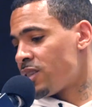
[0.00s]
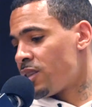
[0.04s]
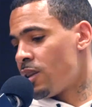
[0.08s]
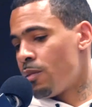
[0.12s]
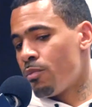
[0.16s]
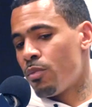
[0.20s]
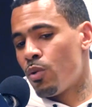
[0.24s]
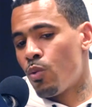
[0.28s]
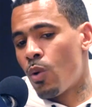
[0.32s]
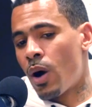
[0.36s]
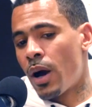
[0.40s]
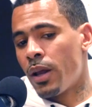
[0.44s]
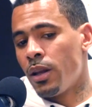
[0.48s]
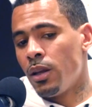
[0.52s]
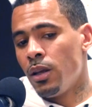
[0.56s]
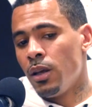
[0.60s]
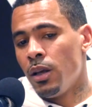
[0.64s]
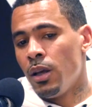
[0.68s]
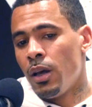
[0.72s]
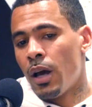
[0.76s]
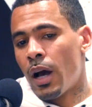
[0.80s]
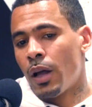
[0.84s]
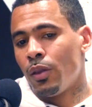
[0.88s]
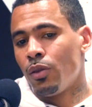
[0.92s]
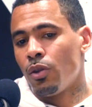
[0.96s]
number one,
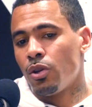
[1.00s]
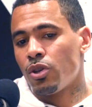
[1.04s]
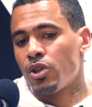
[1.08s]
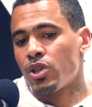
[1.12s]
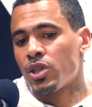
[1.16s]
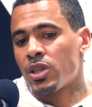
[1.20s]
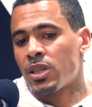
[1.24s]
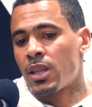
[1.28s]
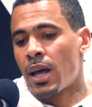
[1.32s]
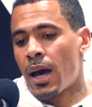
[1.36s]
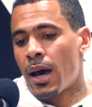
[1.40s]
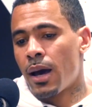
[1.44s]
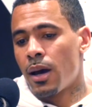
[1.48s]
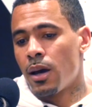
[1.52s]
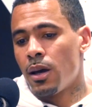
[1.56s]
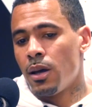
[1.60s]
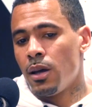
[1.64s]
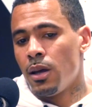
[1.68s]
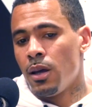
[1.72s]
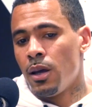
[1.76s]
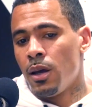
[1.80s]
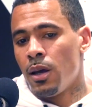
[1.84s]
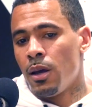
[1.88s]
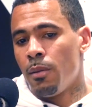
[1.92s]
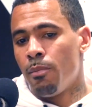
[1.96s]
and not just that,
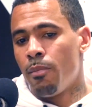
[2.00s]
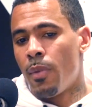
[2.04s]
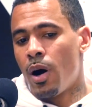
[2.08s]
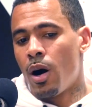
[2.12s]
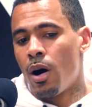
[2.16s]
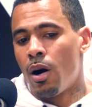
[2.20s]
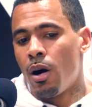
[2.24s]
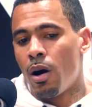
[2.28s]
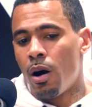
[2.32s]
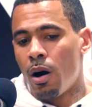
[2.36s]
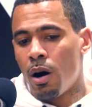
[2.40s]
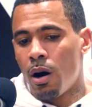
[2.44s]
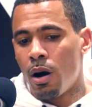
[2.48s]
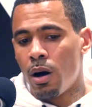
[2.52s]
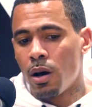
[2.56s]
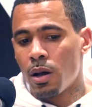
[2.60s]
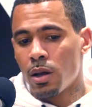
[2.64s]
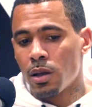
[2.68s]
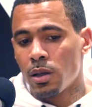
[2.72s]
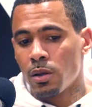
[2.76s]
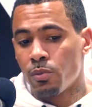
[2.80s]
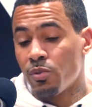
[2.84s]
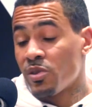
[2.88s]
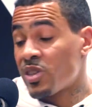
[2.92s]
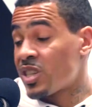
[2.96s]
my heart
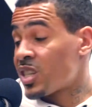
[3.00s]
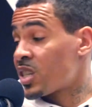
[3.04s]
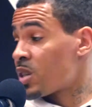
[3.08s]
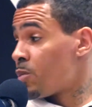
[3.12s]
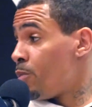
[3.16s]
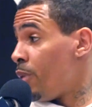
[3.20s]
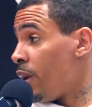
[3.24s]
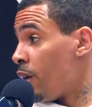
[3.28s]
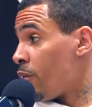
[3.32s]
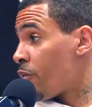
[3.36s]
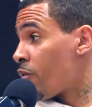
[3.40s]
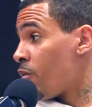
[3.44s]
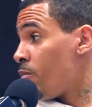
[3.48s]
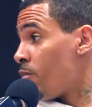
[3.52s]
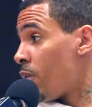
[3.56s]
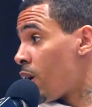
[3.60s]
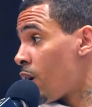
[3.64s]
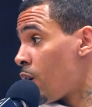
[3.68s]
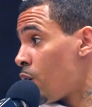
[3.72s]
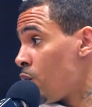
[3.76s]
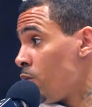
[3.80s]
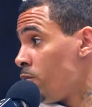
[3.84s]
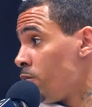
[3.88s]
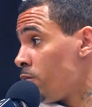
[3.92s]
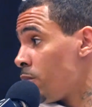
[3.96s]
was split from my
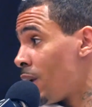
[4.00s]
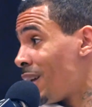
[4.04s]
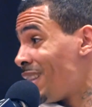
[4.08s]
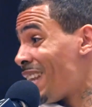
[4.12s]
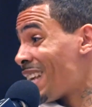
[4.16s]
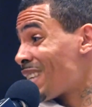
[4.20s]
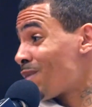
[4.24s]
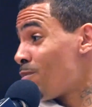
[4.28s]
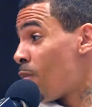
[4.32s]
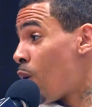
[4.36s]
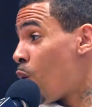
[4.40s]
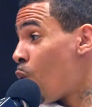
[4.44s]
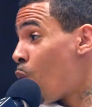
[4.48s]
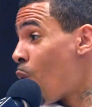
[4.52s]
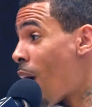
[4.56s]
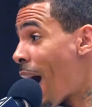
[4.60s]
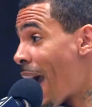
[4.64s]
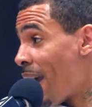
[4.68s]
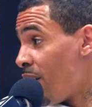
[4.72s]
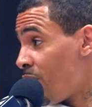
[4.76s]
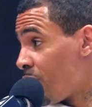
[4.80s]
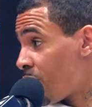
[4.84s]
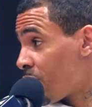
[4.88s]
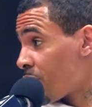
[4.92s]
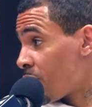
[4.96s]
home, and that's my
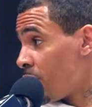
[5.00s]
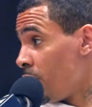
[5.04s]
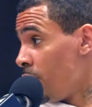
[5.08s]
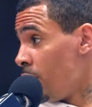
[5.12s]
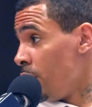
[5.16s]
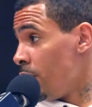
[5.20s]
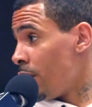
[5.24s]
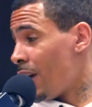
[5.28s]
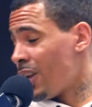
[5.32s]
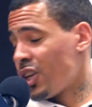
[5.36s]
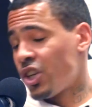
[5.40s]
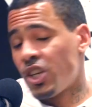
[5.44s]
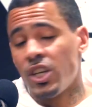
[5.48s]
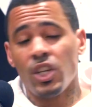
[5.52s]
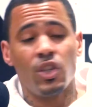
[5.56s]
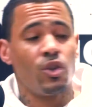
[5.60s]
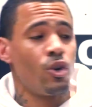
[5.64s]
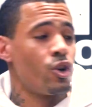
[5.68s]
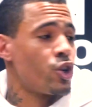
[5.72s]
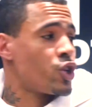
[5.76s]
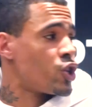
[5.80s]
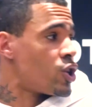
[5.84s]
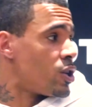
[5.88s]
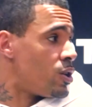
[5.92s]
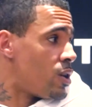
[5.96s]
wife. And she's not,
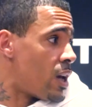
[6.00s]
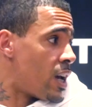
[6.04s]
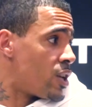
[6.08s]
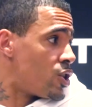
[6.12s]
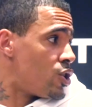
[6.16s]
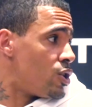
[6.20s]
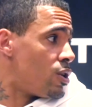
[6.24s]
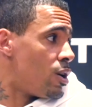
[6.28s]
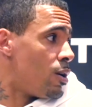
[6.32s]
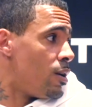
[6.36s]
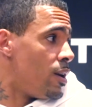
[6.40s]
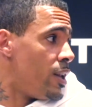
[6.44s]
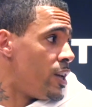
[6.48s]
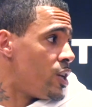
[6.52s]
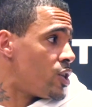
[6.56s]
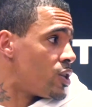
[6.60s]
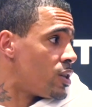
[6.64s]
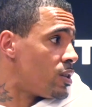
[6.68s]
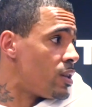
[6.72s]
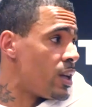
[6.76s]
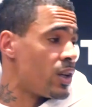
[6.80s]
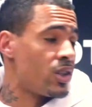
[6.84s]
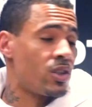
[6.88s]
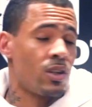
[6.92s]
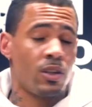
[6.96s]
as you know, Alicia
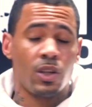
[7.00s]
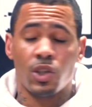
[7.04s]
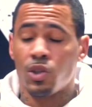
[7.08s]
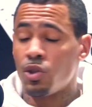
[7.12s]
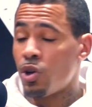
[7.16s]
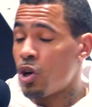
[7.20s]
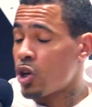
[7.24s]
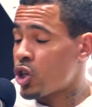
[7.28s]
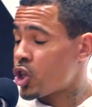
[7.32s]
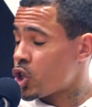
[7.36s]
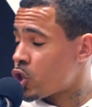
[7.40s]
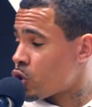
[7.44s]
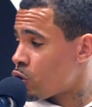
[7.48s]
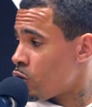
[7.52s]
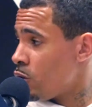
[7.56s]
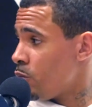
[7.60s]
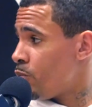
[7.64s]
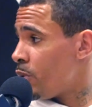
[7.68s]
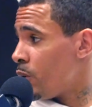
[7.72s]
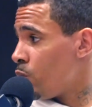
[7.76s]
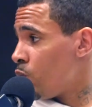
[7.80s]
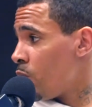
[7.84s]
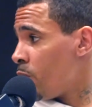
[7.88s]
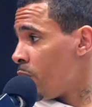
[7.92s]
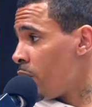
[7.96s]
Dixon is not a
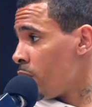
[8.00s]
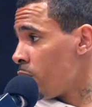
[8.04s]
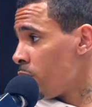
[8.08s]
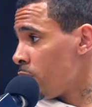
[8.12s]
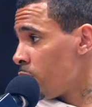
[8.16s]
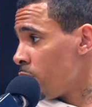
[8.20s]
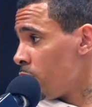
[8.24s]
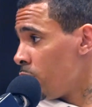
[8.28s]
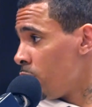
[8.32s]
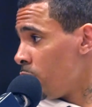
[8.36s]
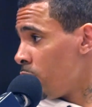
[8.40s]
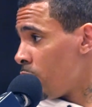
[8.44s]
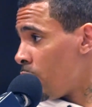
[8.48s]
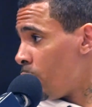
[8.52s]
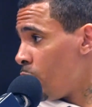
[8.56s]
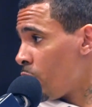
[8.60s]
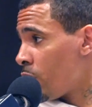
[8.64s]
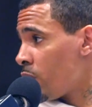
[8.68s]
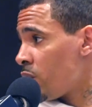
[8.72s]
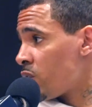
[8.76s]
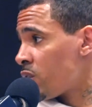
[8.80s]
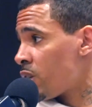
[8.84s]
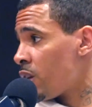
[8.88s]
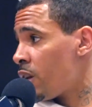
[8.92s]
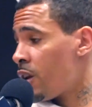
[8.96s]
stupid woman. I'm not
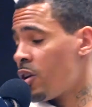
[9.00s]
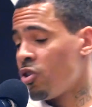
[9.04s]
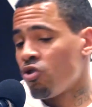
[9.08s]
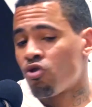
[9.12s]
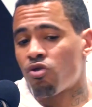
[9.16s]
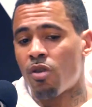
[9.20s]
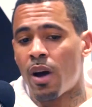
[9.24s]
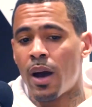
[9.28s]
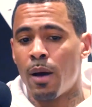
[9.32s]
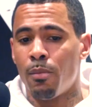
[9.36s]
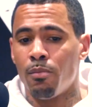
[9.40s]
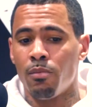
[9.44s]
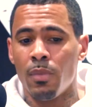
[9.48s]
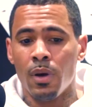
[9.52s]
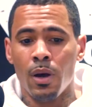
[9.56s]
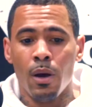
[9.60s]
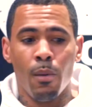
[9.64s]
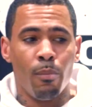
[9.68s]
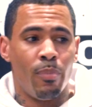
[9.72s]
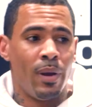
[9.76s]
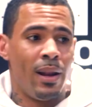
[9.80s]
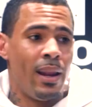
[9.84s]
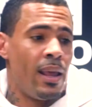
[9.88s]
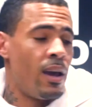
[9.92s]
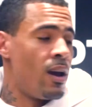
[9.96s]
going to sit here and try and
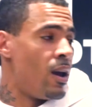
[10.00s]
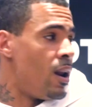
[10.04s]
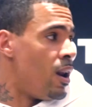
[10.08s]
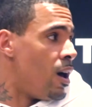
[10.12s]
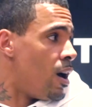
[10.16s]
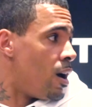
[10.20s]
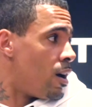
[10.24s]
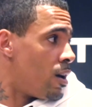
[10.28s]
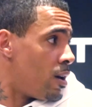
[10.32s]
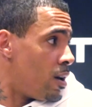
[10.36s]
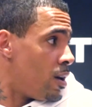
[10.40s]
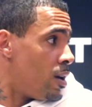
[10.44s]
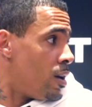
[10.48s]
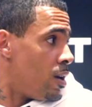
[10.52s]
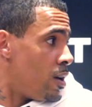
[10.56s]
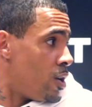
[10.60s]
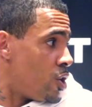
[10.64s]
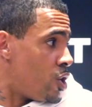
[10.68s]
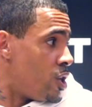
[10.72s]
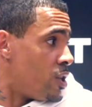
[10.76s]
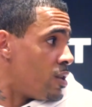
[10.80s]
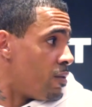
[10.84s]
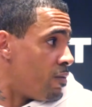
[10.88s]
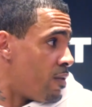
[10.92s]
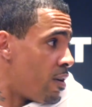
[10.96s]
belittle her.
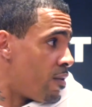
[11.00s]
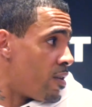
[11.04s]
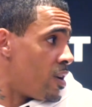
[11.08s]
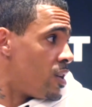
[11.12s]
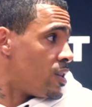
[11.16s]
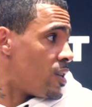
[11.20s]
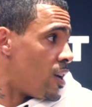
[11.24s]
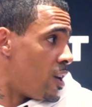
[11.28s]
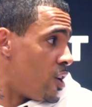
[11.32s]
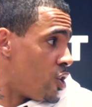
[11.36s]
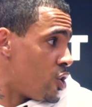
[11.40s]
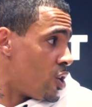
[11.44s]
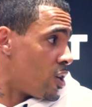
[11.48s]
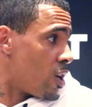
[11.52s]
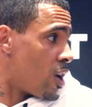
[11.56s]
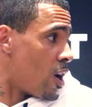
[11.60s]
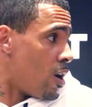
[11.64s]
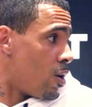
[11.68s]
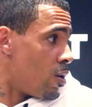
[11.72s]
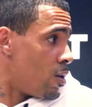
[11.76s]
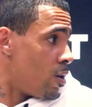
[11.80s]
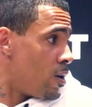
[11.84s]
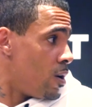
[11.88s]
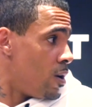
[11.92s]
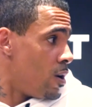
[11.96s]
She's a very intelligent
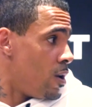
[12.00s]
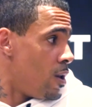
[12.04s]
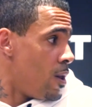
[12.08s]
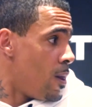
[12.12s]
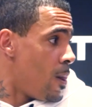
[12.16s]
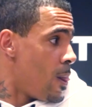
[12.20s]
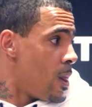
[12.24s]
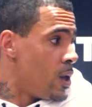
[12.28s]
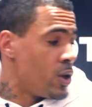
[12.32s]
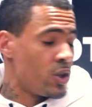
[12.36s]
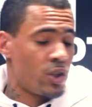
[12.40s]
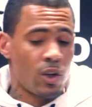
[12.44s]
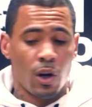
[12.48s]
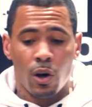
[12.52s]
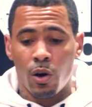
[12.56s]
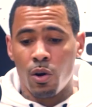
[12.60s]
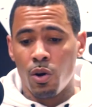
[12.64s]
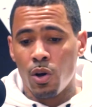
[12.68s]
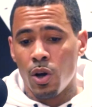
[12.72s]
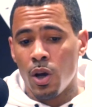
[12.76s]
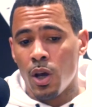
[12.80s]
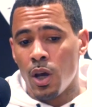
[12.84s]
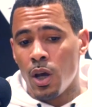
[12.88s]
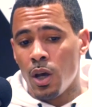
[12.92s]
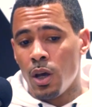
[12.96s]
girl. So
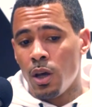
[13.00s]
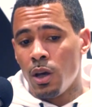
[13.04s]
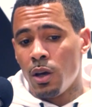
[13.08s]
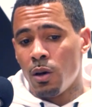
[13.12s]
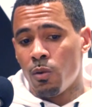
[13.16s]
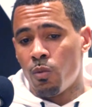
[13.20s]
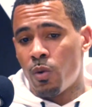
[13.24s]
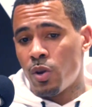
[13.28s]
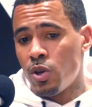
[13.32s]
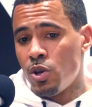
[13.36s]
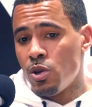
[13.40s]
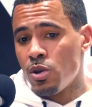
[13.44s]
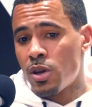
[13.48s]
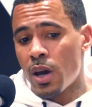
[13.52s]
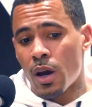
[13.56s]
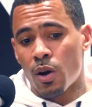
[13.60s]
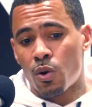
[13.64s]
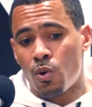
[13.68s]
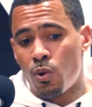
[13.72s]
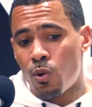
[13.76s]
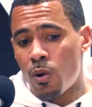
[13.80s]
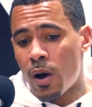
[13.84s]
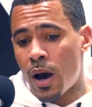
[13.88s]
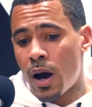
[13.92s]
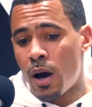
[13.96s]
when you get
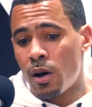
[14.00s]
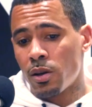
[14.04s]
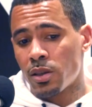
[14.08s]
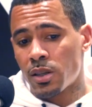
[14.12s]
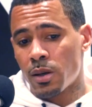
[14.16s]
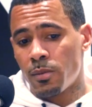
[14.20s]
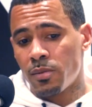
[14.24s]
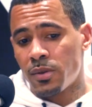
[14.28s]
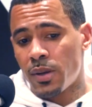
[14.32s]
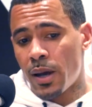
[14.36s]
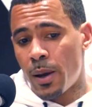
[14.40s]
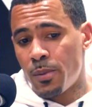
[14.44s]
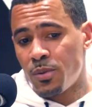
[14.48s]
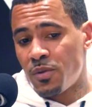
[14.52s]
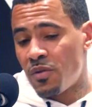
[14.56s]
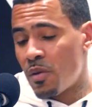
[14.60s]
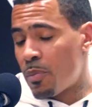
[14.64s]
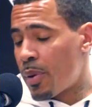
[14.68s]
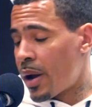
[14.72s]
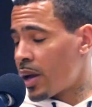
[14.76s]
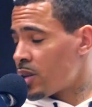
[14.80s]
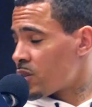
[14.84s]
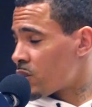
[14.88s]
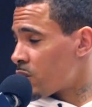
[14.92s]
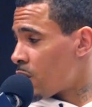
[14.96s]
caught out sometimes with your
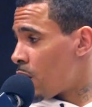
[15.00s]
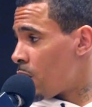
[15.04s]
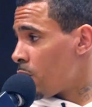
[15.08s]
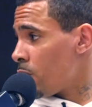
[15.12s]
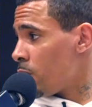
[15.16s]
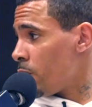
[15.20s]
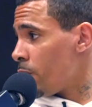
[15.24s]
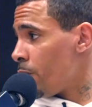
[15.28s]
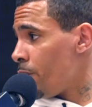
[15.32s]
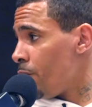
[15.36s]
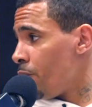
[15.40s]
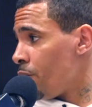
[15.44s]
pants down,